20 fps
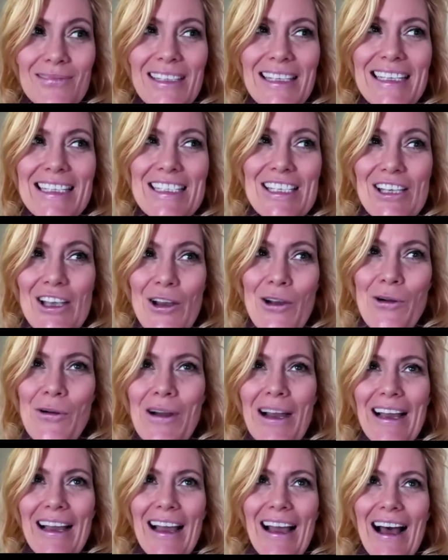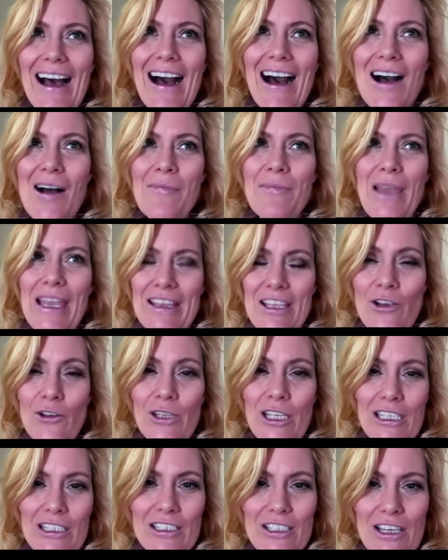So, and
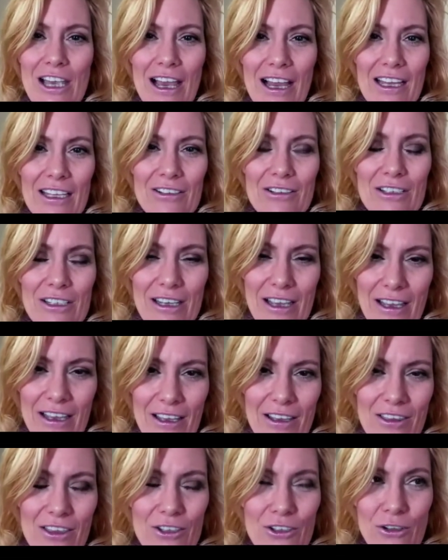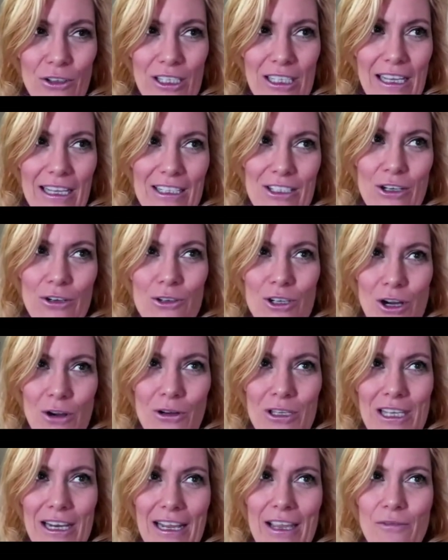there's only like 2 jokes
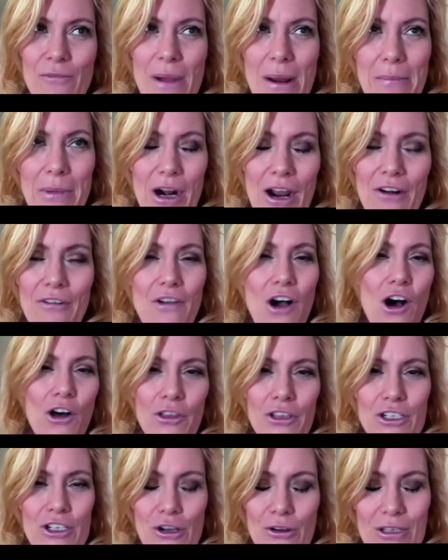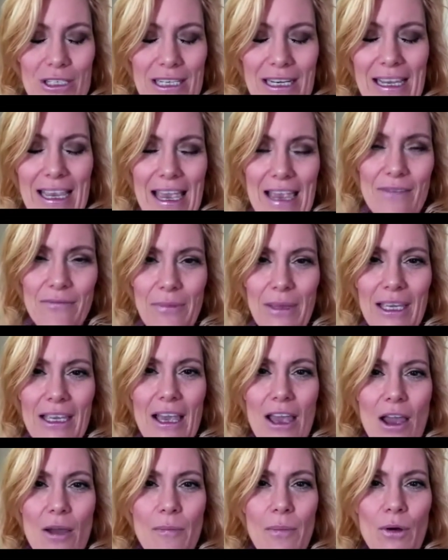that I can remember out of all the jokes that he gave me.
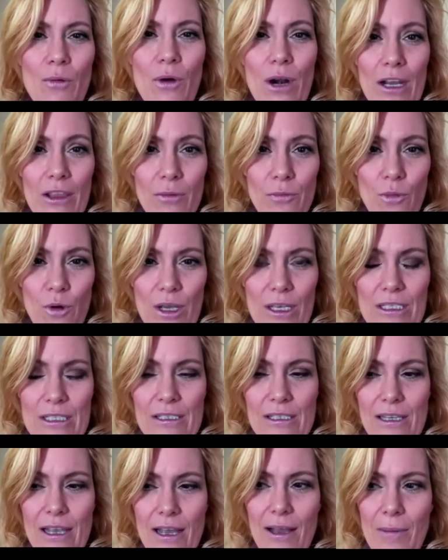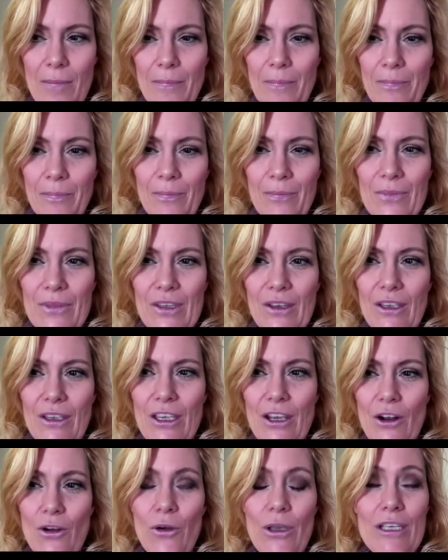But one of them was, you
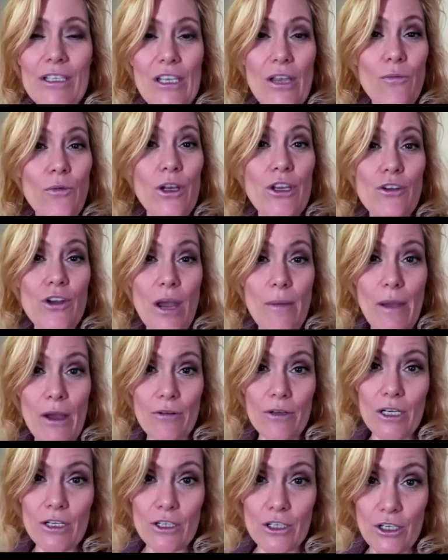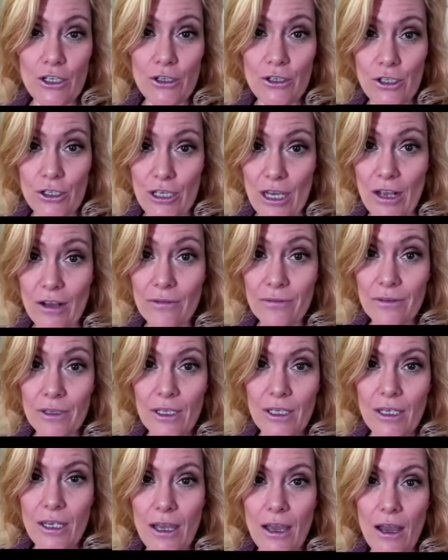know, he said, when you come out and introduce yourself
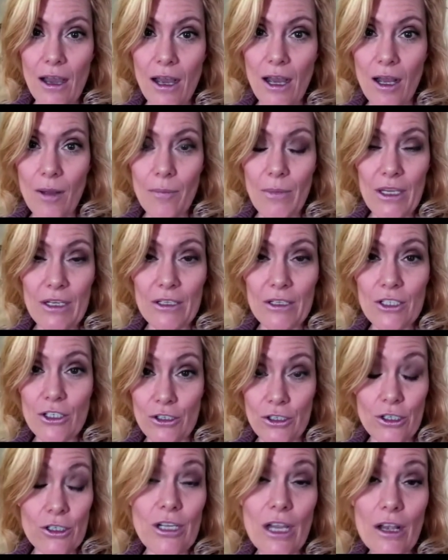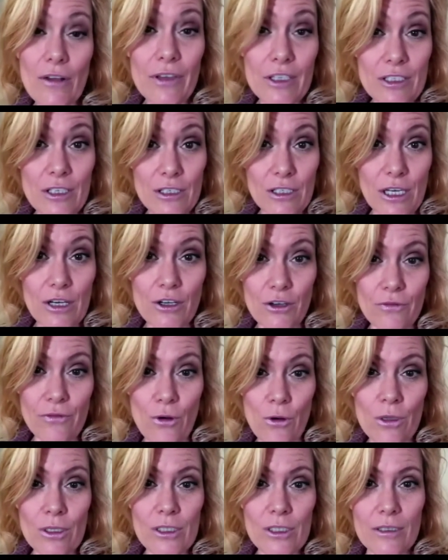as the
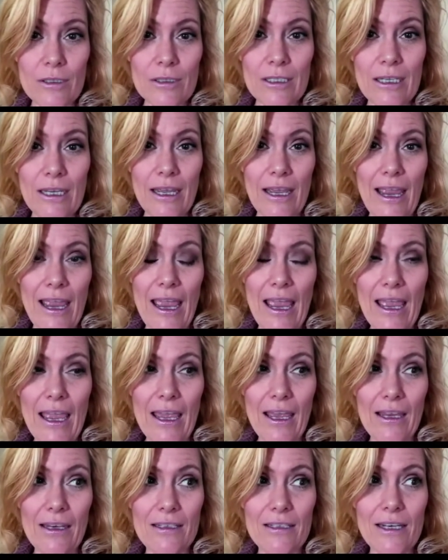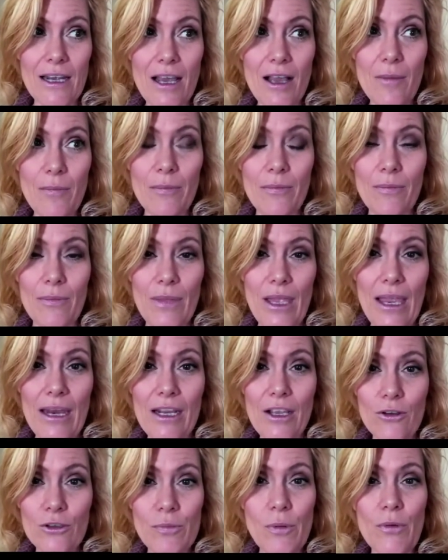centerfold. And he
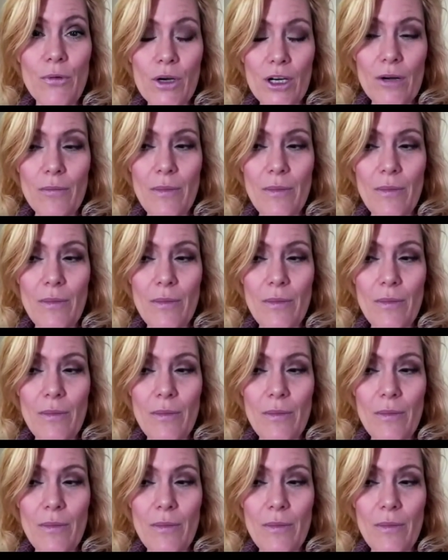goes, but we're going to